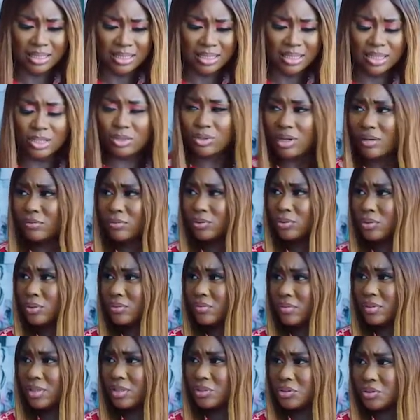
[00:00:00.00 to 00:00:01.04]
He traveled to the
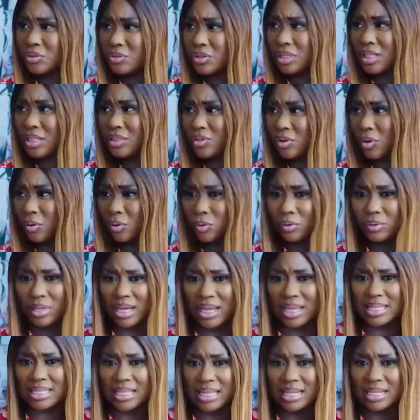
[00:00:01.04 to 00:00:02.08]
village to see his uncle
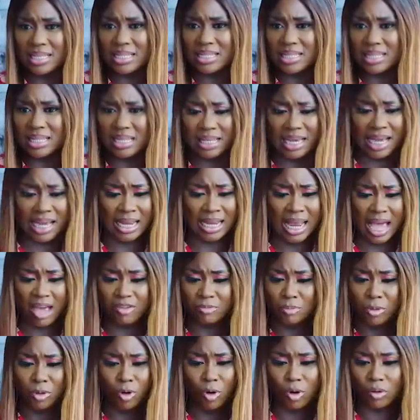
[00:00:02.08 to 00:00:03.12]
that he said is sick, and
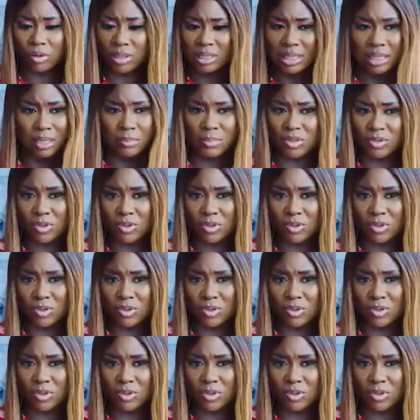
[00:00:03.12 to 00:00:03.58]
I've been calling him.